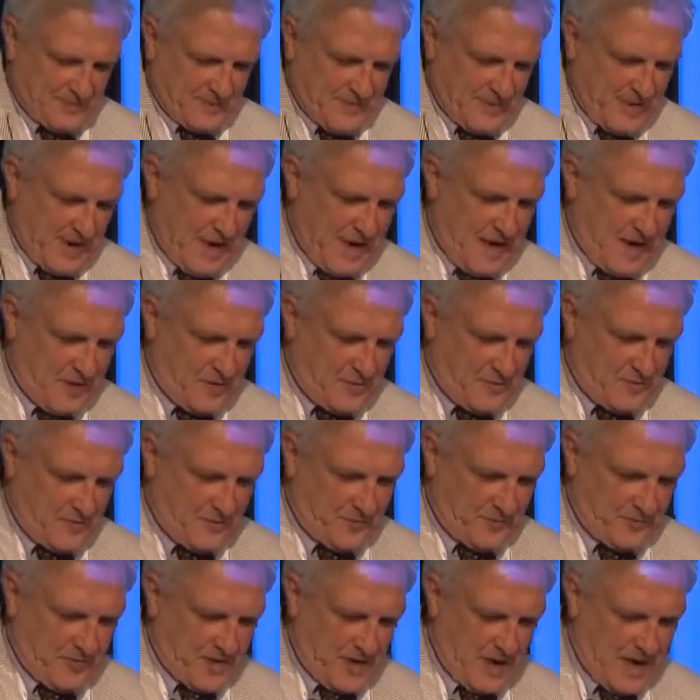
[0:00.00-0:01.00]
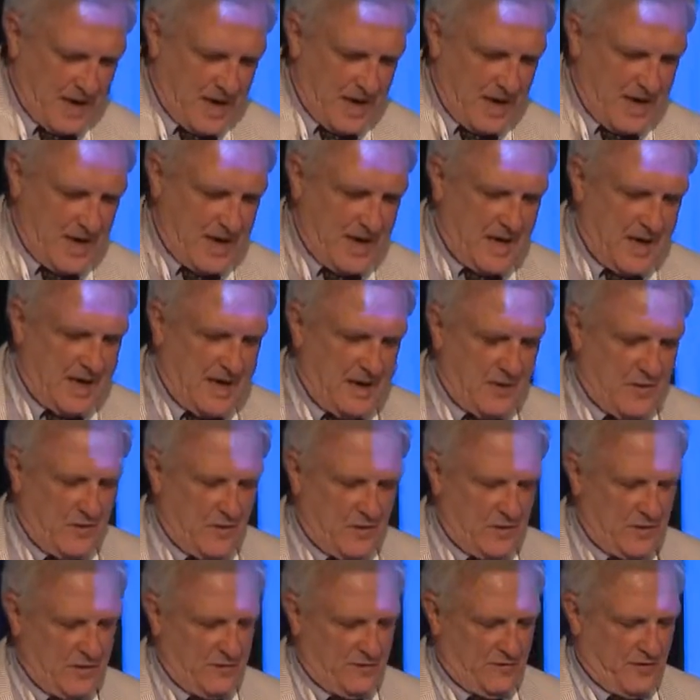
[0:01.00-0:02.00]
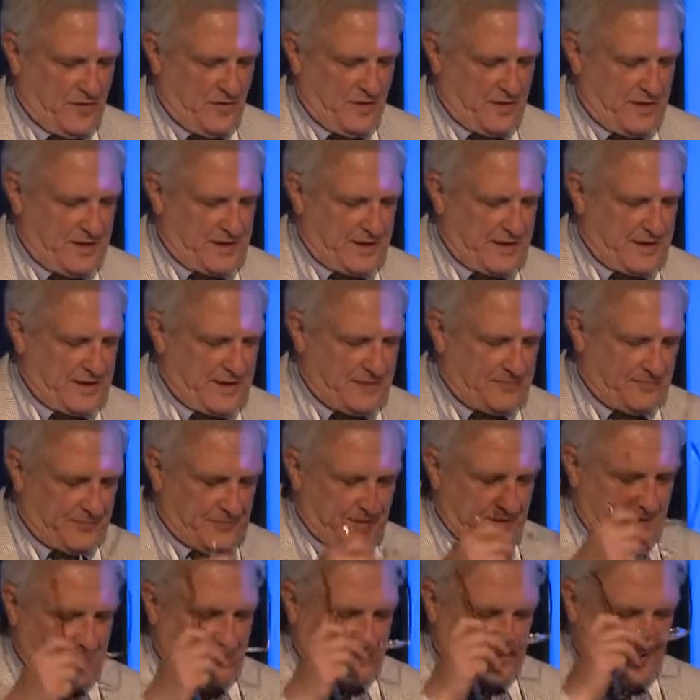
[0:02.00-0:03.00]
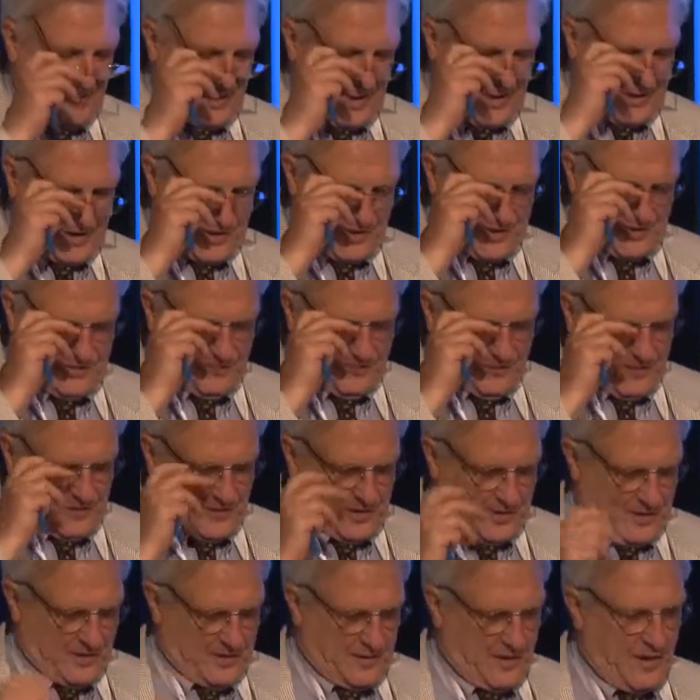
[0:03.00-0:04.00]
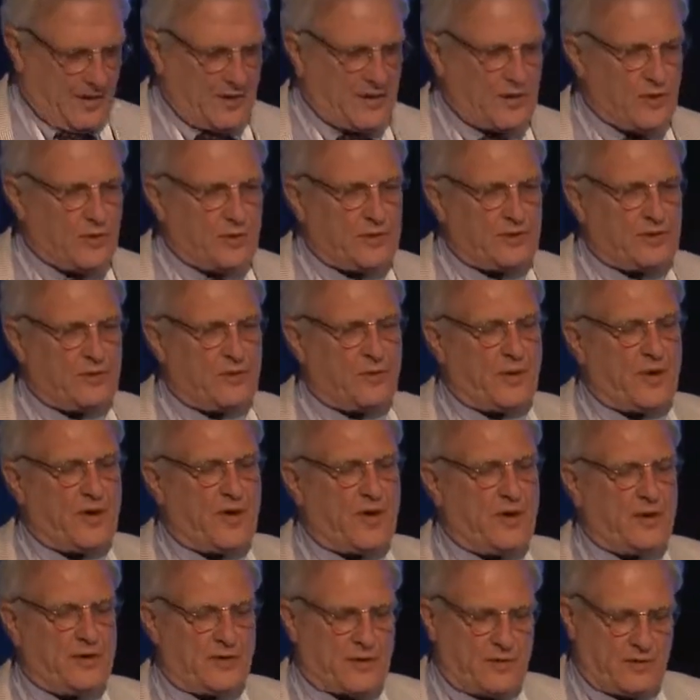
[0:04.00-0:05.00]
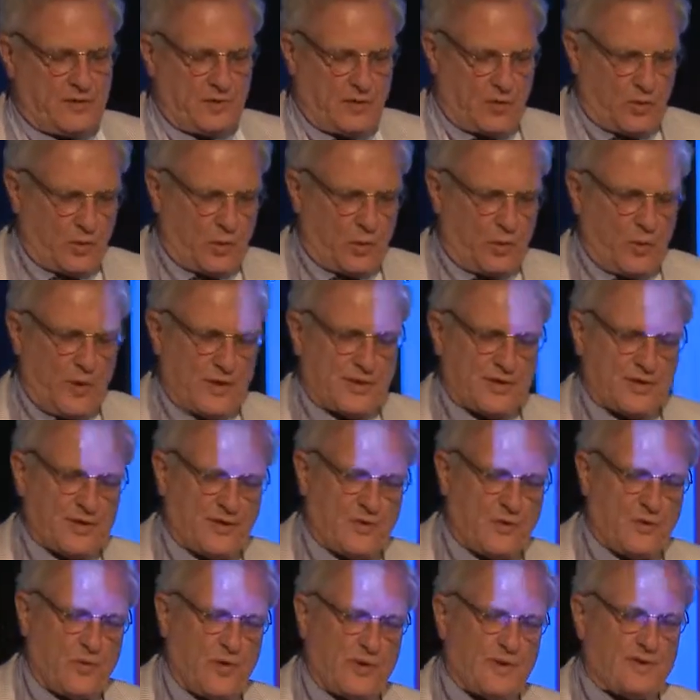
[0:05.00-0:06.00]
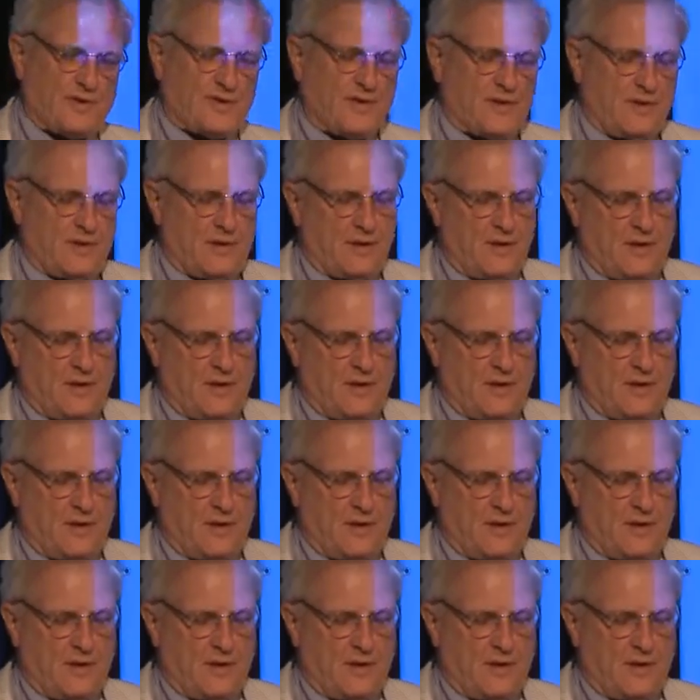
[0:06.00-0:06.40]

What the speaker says: Now, you've heard the introduction. The way our question was